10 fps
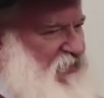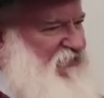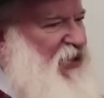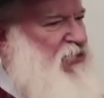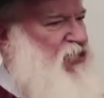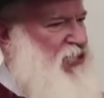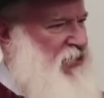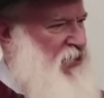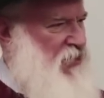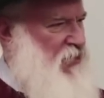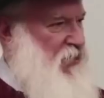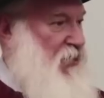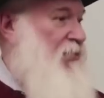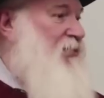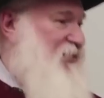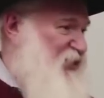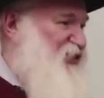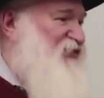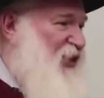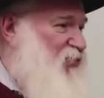the functional or
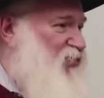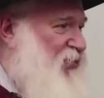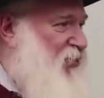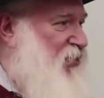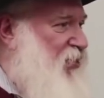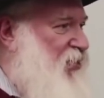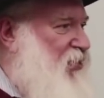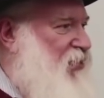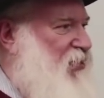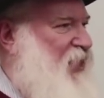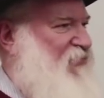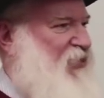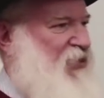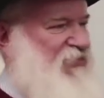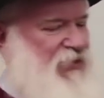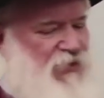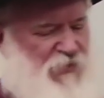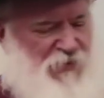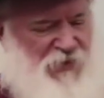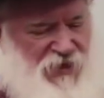dysfunctional level of the
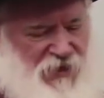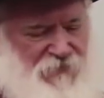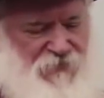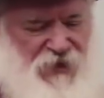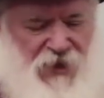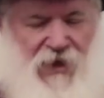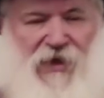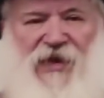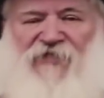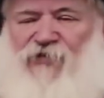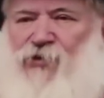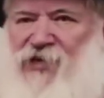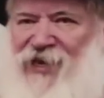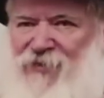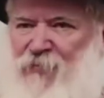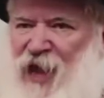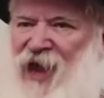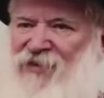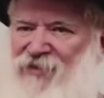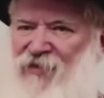human being. If you get
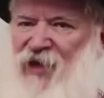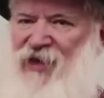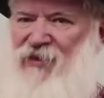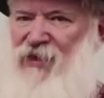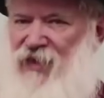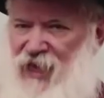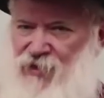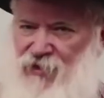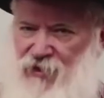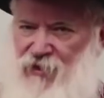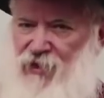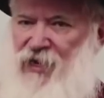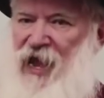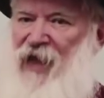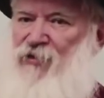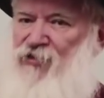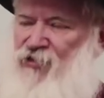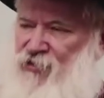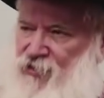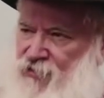past that layer and
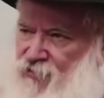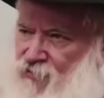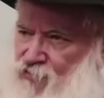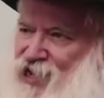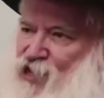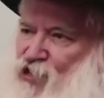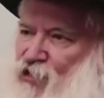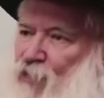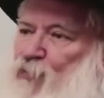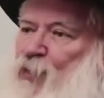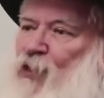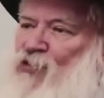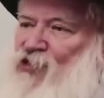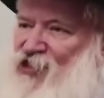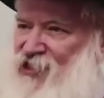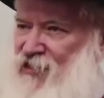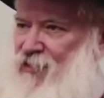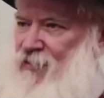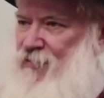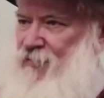reach the
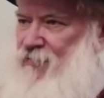person,